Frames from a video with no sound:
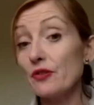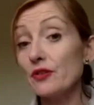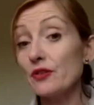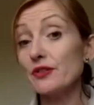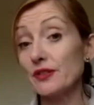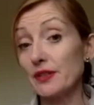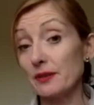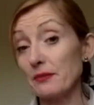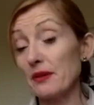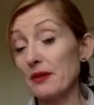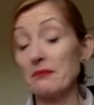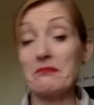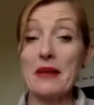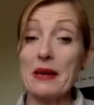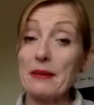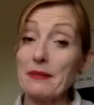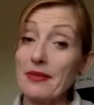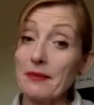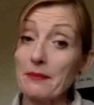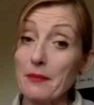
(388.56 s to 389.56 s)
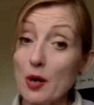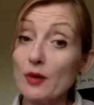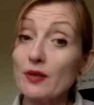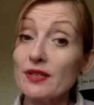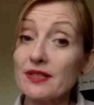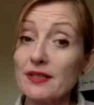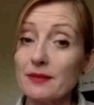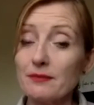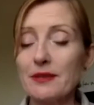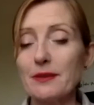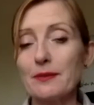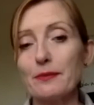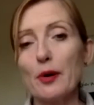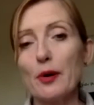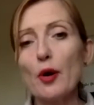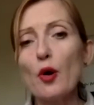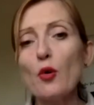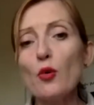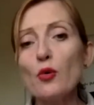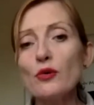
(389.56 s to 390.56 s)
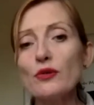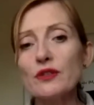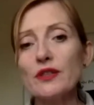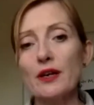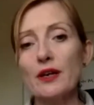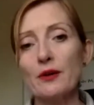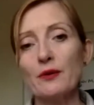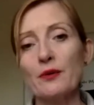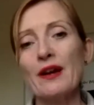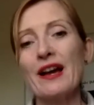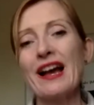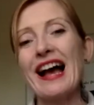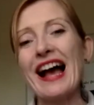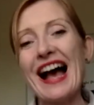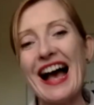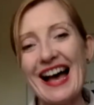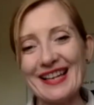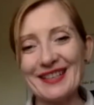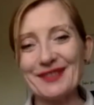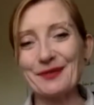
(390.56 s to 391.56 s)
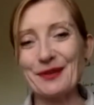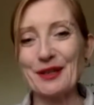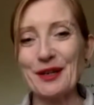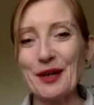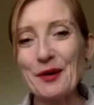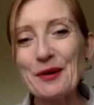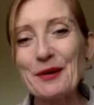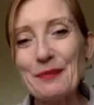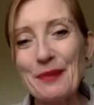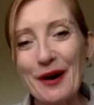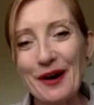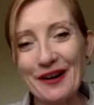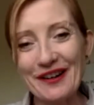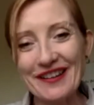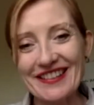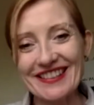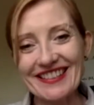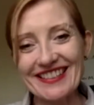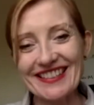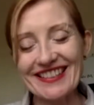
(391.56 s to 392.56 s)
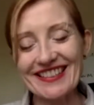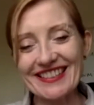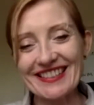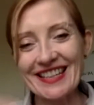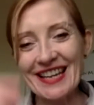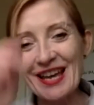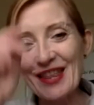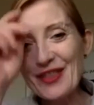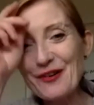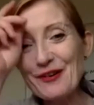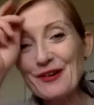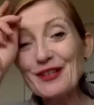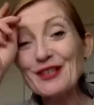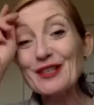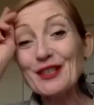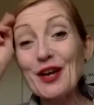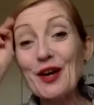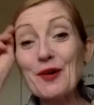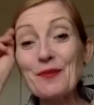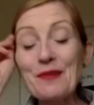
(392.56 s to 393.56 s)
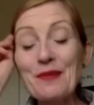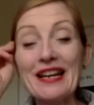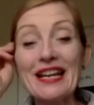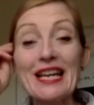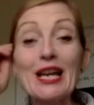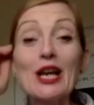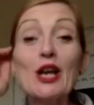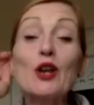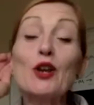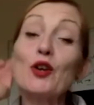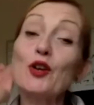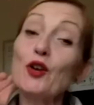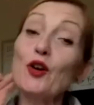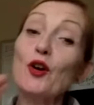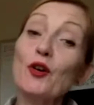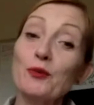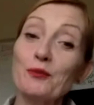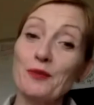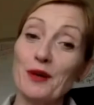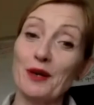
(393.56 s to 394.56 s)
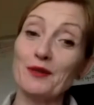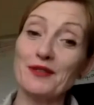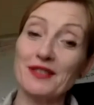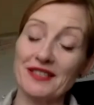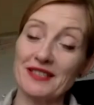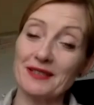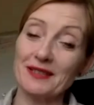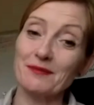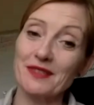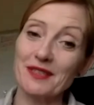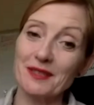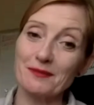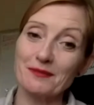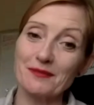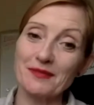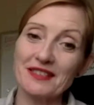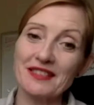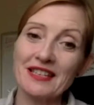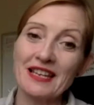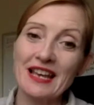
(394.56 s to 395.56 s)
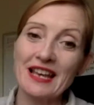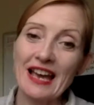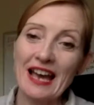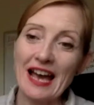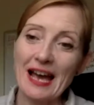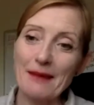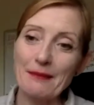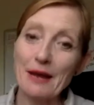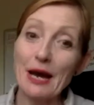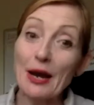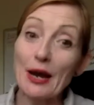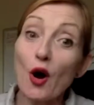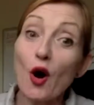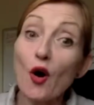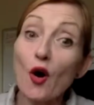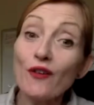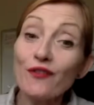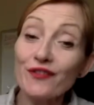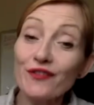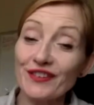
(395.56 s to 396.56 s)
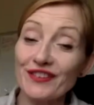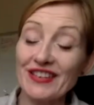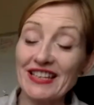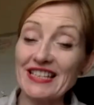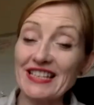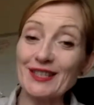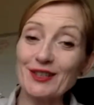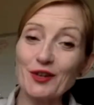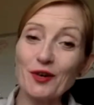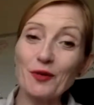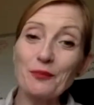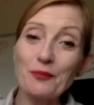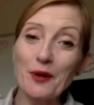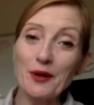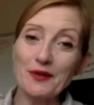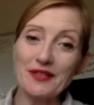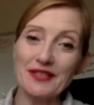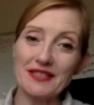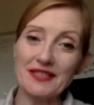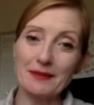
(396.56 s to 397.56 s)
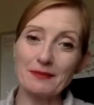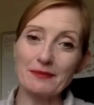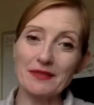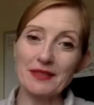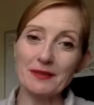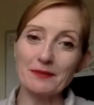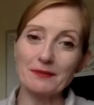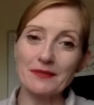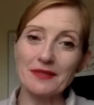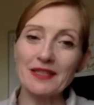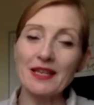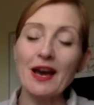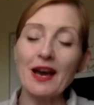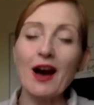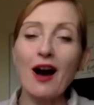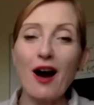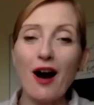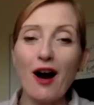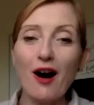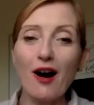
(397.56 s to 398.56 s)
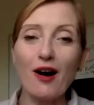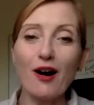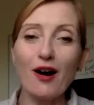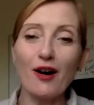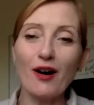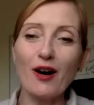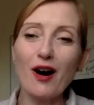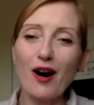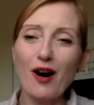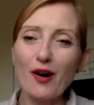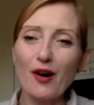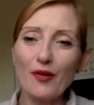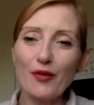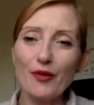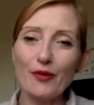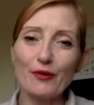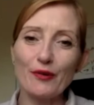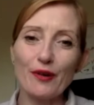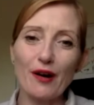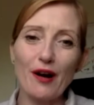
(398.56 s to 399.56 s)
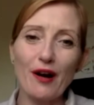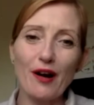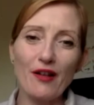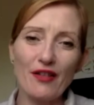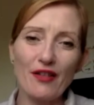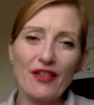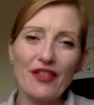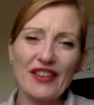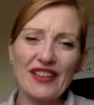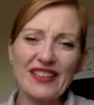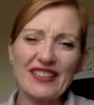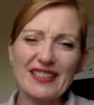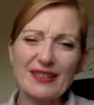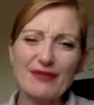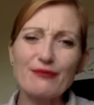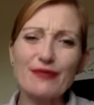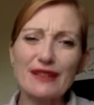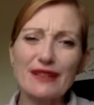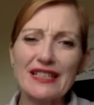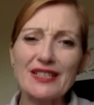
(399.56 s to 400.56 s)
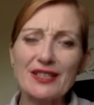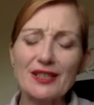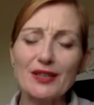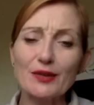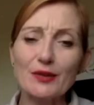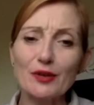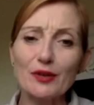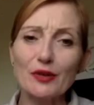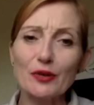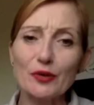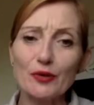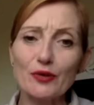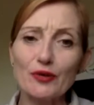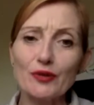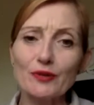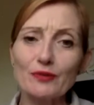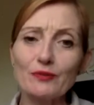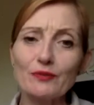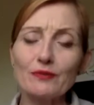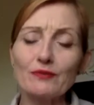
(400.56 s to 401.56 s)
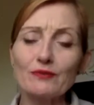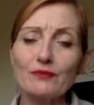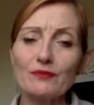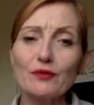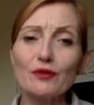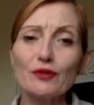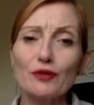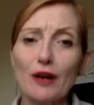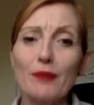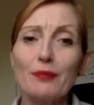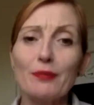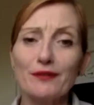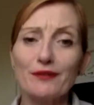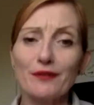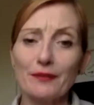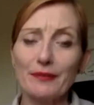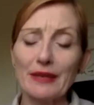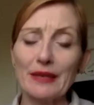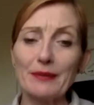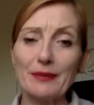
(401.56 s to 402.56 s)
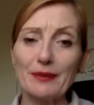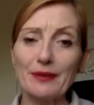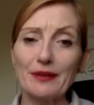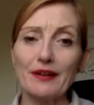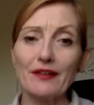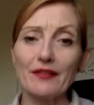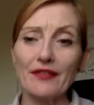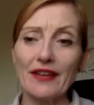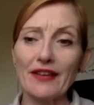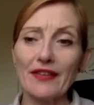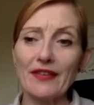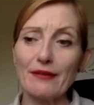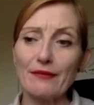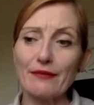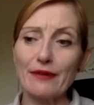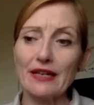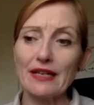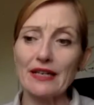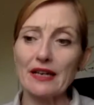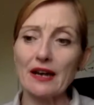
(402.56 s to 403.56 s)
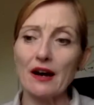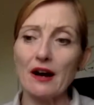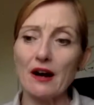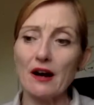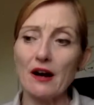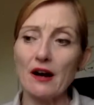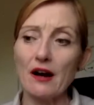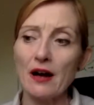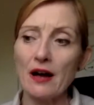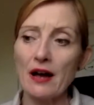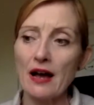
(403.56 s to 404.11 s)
some of maybe the motor symptoms, but also, as we know with Parkinson's, there are so many non-motor symptoms. And often these non-motor symptoms are the things that really do cause trouble for people, aren't they? They really are